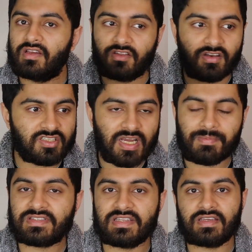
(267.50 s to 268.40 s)
Done in
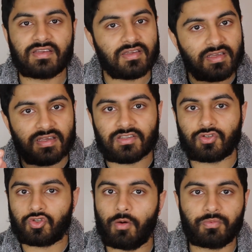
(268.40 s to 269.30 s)
Champions League. He's a
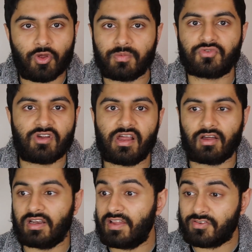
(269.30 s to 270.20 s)
top
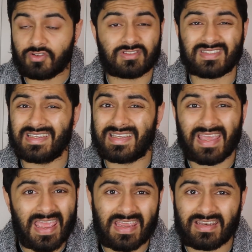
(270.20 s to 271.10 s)
striker. Lewandowski,
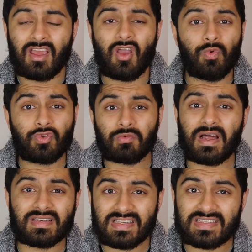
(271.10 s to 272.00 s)
Kane. We're talking
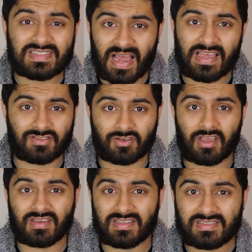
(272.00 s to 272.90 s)
about these guys,
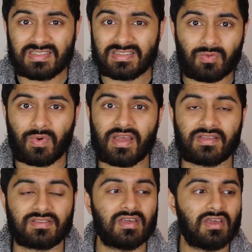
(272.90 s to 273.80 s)
okay, consistent
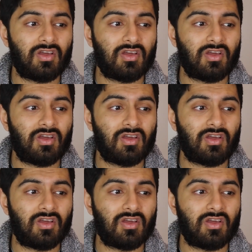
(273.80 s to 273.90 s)
wise.